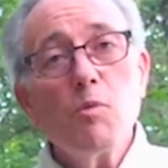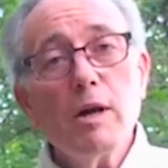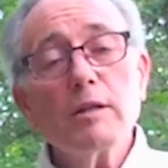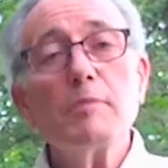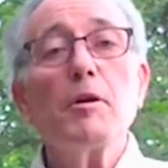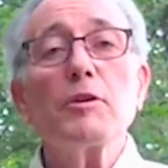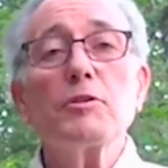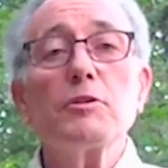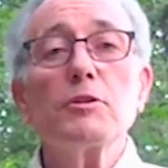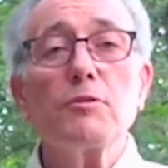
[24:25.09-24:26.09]
welcome our
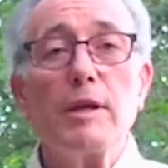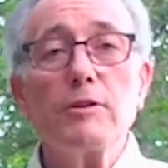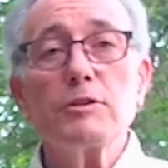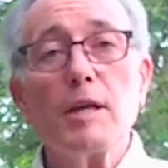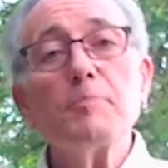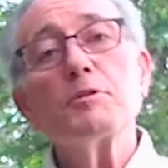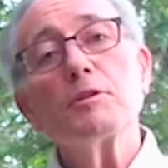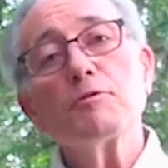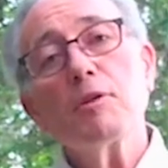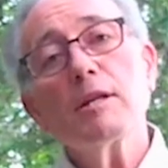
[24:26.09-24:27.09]
third graders up
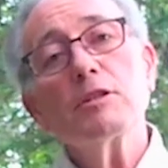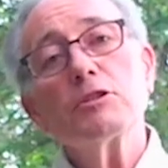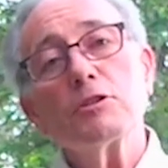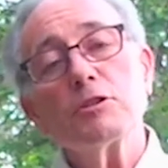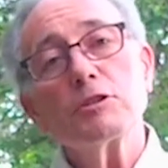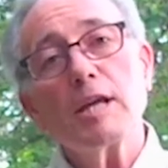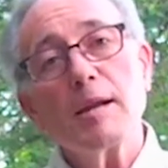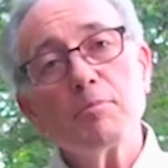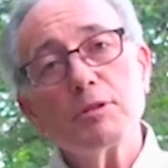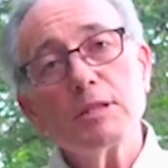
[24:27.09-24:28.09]
to the front of the church
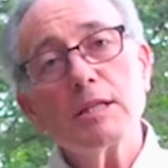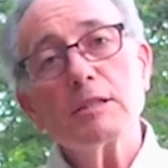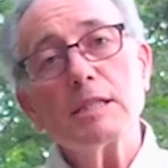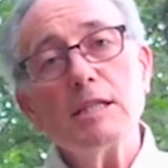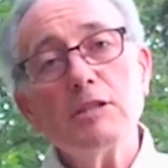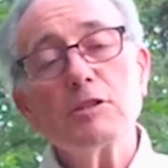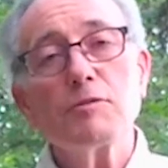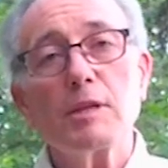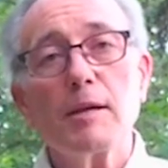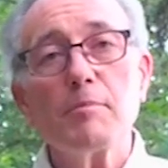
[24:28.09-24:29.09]
and present to each
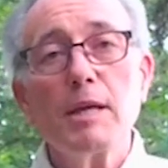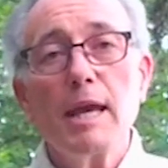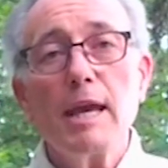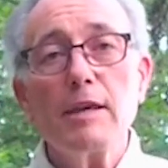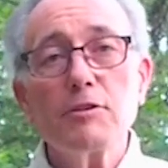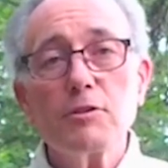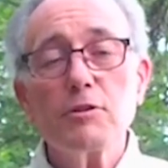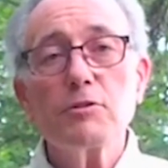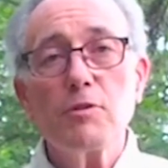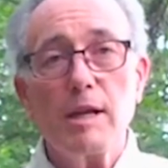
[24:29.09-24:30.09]
of them a
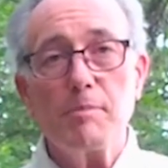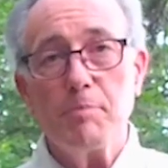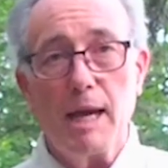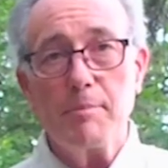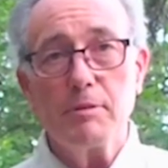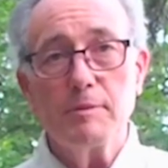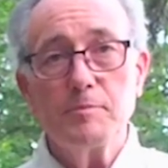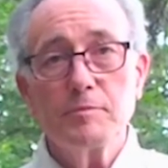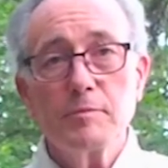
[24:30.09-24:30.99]
third grade Bible.